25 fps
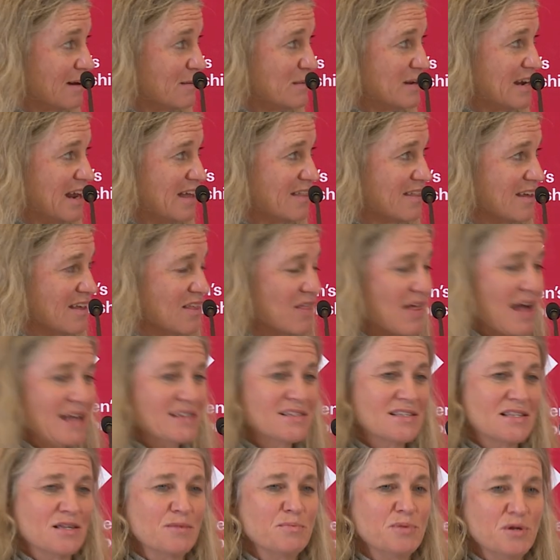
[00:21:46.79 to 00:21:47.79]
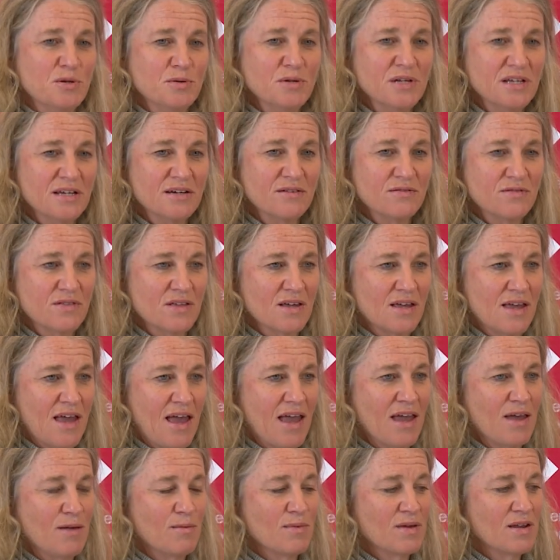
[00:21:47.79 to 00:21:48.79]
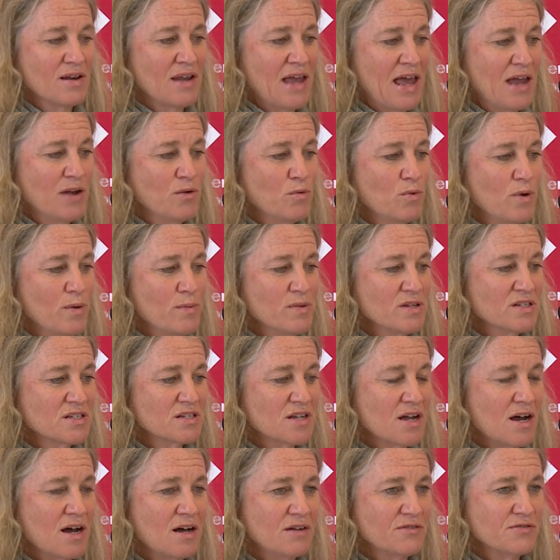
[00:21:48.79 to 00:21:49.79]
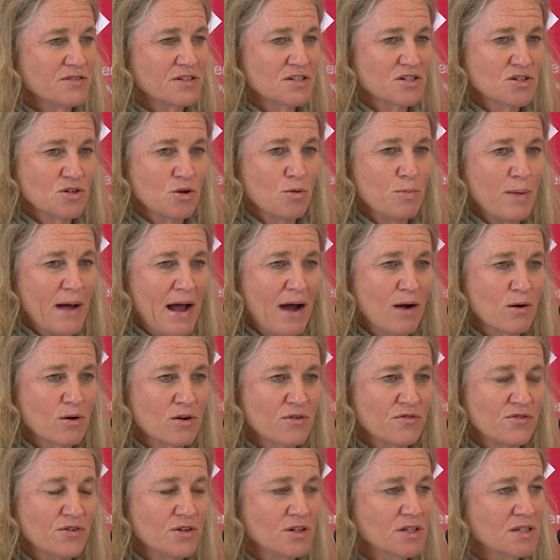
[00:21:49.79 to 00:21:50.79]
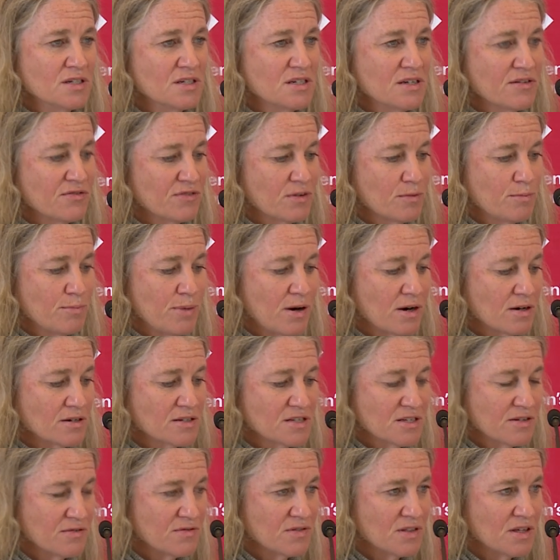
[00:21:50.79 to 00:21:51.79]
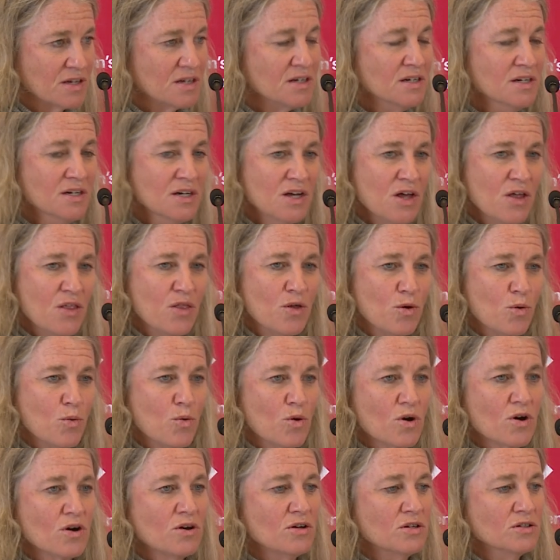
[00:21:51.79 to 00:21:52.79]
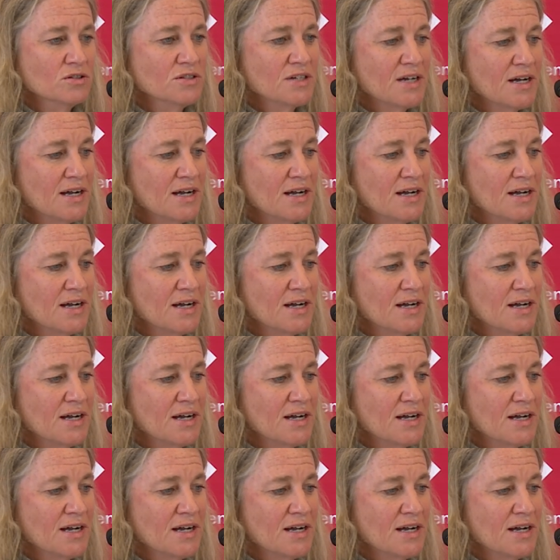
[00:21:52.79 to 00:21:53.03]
I mean, I think that's the beauty of the game, and, and women's golf is so powerful in different parts of the the world.